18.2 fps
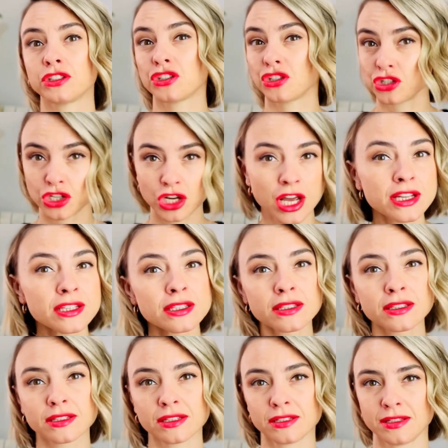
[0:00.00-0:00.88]

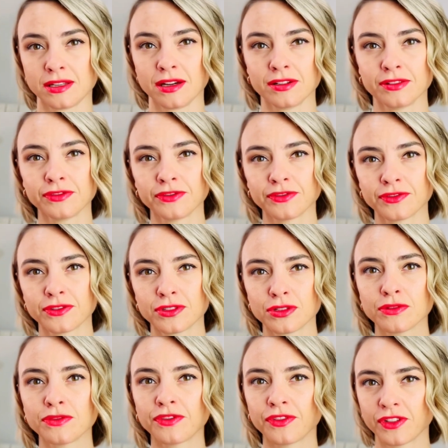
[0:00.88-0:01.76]
just enough
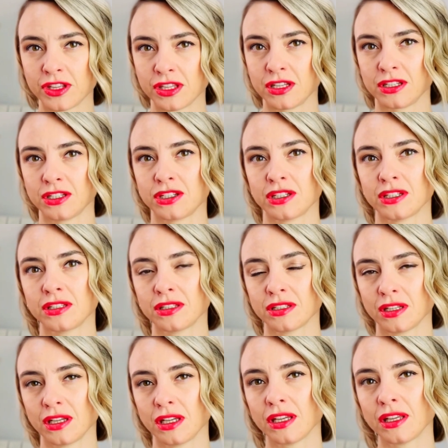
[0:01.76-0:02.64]
to finish it
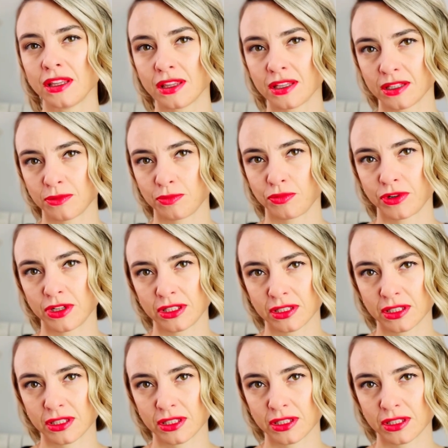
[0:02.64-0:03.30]
in the sprint.